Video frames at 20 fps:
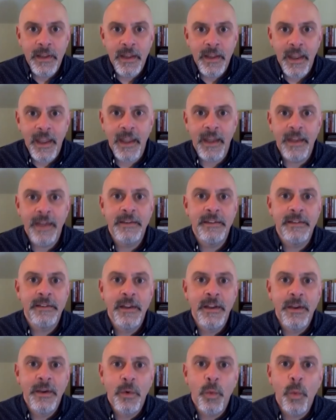and
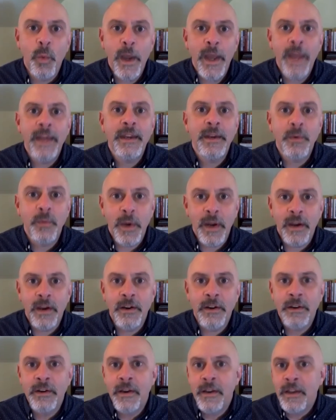when and
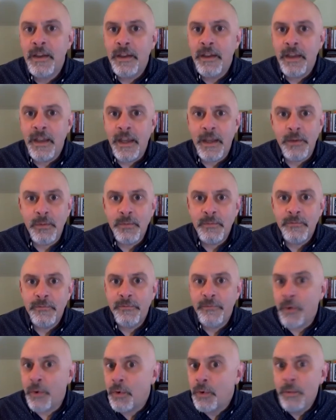where and
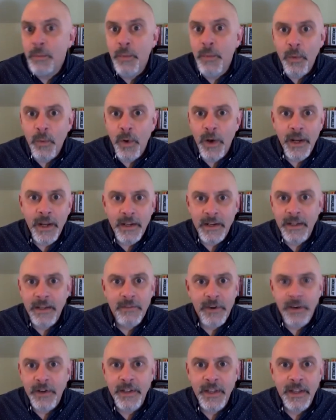for whom we want to give
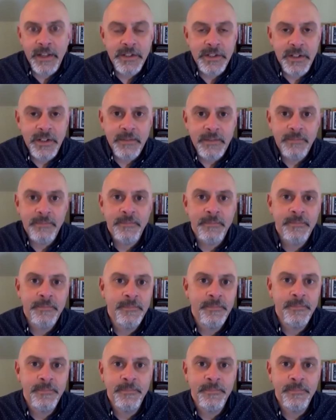our attention. I think